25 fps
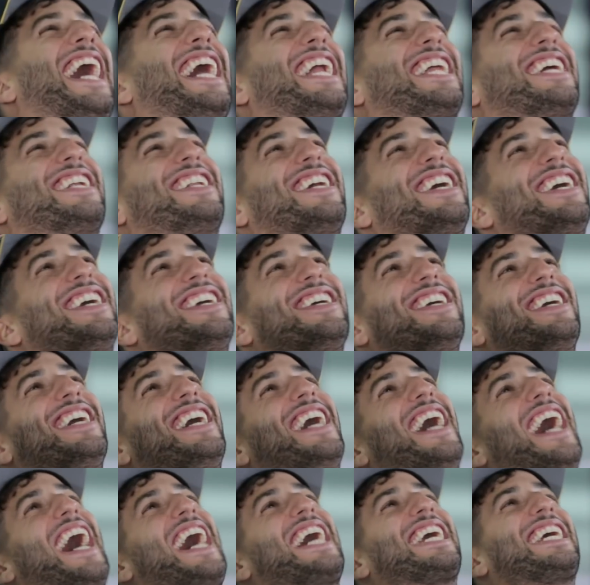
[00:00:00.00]
I don't know.
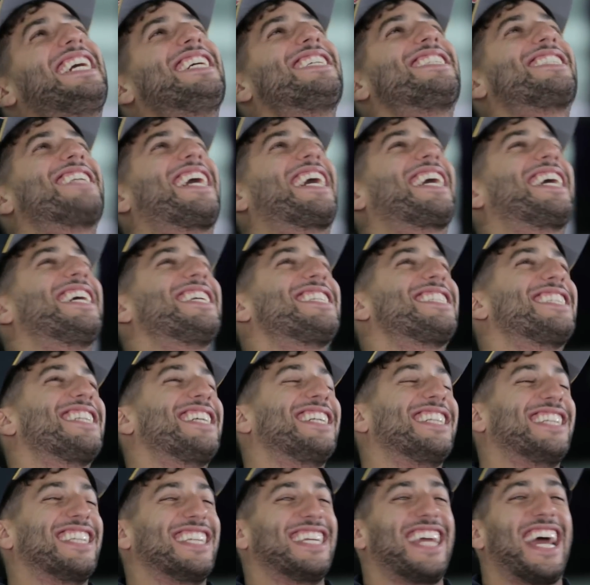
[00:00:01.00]
I guess
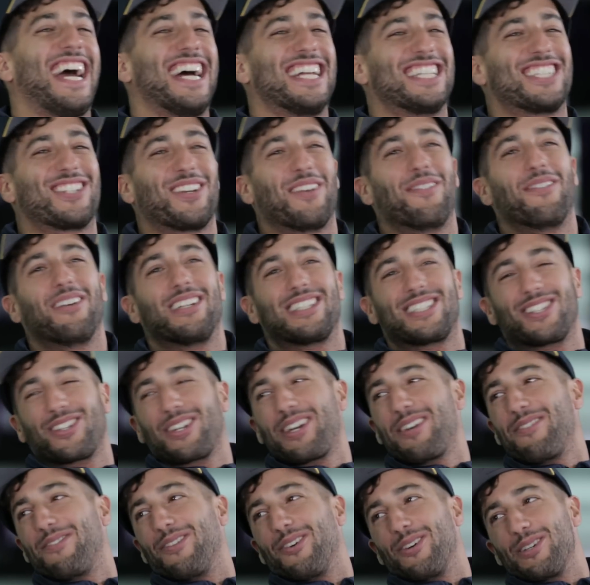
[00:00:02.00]
the answer everyone's
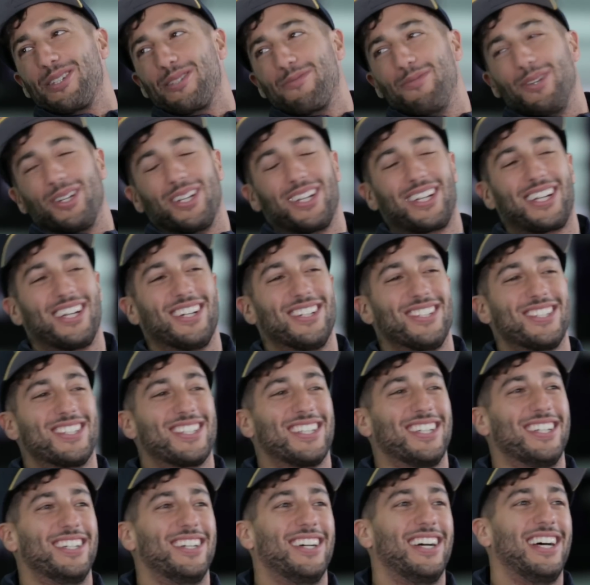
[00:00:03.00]
looking for is Monaco.
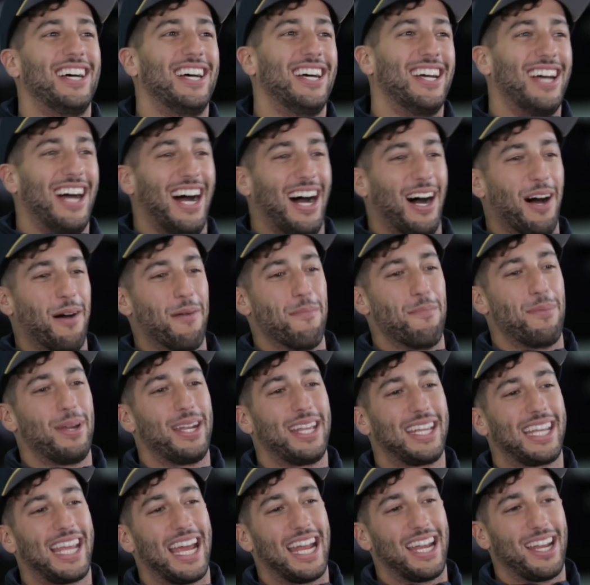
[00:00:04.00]
So, but
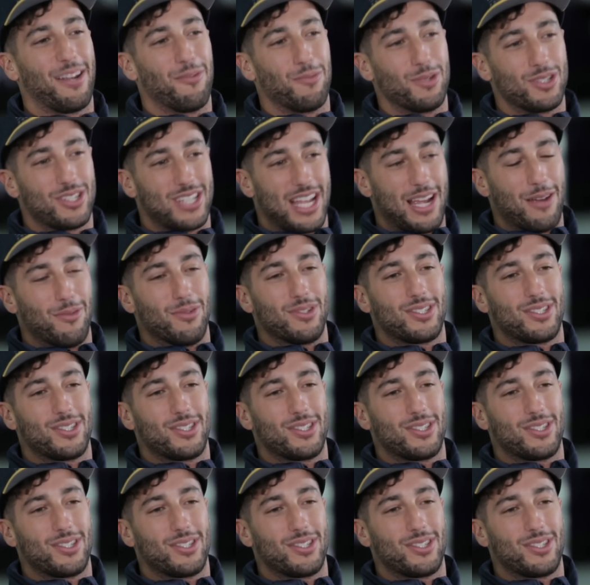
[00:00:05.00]
again, it was